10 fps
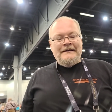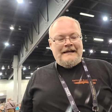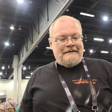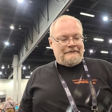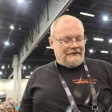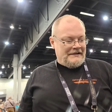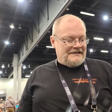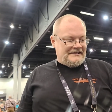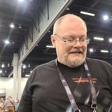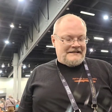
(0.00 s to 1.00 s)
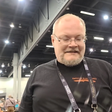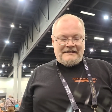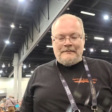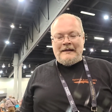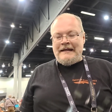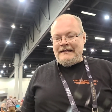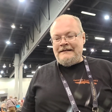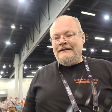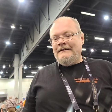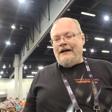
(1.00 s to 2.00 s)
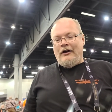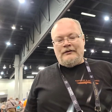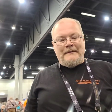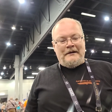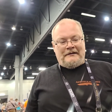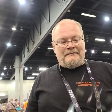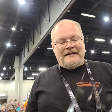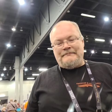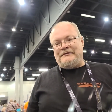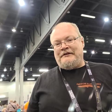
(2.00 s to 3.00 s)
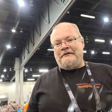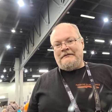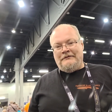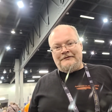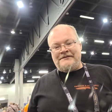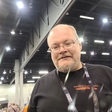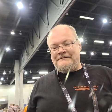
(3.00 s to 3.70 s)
Everything's CNC made, all American made materials.